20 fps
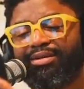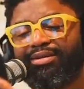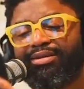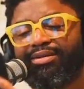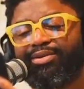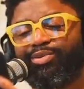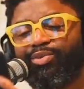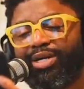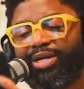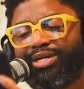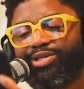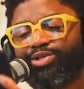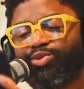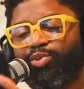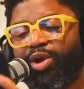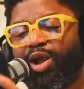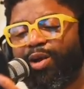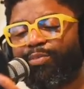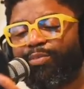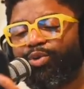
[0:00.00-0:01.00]
What is
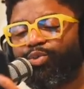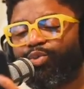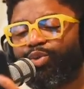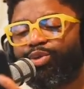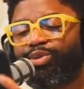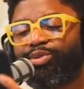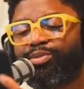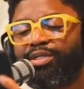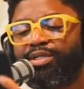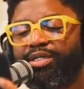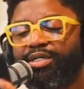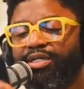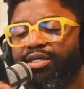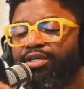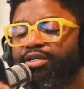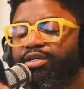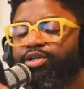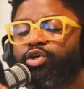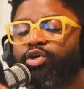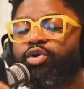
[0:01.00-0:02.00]
romper room?
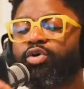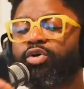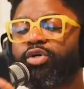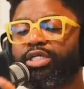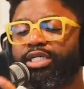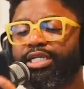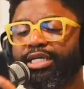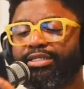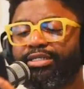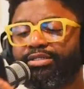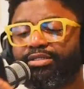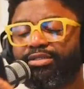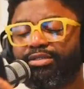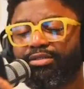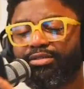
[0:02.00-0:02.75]
Google it.